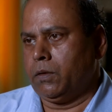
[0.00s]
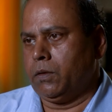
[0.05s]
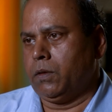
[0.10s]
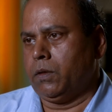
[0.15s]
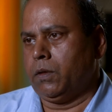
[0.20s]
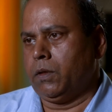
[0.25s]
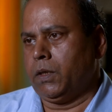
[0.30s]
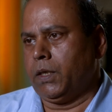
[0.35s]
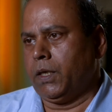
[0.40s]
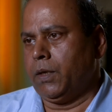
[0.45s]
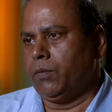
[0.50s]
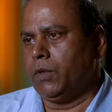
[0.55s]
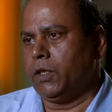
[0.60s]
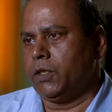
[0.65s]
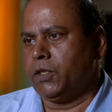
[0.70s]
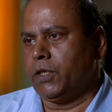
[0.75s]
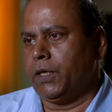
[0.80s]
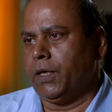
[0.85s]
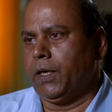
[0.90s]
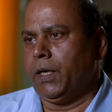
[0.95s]
uh, give the
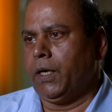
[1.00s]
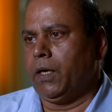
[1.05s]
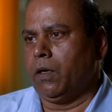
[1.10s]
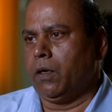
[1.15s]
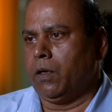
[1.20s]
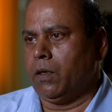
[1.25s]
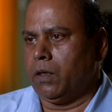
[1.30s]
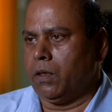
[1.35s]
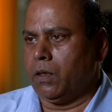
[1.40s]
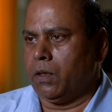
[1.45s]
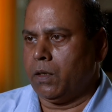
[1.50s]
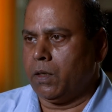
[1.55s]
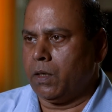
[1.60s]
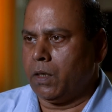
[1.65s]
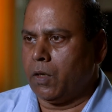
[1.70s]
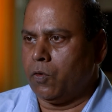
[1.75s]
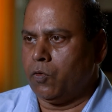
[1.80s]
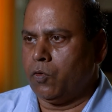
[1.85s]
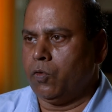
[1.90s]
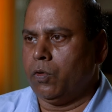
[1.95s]
training on
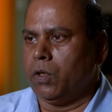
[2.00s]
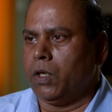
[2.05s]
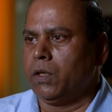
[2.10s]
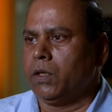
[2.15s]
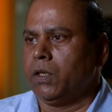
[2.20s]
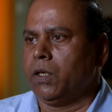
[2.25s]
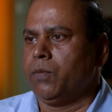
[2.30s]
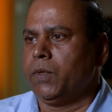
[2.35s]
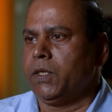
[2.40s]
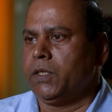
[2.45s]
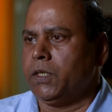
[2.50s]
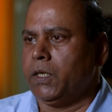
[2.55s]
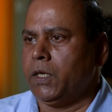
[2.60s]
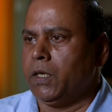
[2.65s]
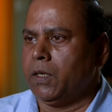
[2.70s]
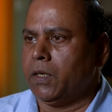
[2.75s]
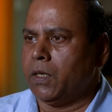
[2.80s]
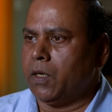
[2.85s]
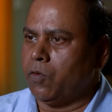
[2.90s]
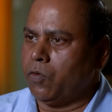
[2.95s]
how to run the
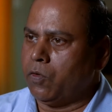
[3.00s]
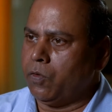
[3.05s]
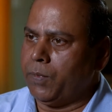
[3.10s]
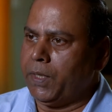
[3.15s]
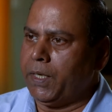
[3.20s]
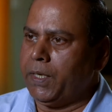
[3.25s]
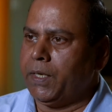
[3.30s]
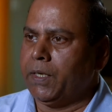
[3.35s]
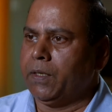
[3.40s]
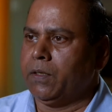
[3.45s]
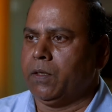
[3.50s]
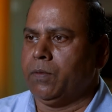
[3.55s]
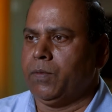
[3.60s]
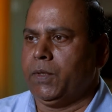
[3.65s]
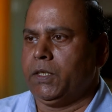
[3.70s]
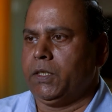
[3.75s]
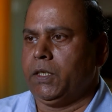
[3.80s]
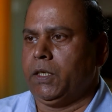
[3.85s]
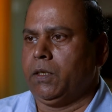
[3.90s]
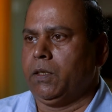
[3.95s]
machine, how to maintain the
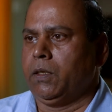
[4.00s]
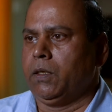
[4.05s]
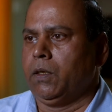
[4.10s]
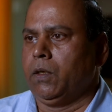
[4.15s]
machine.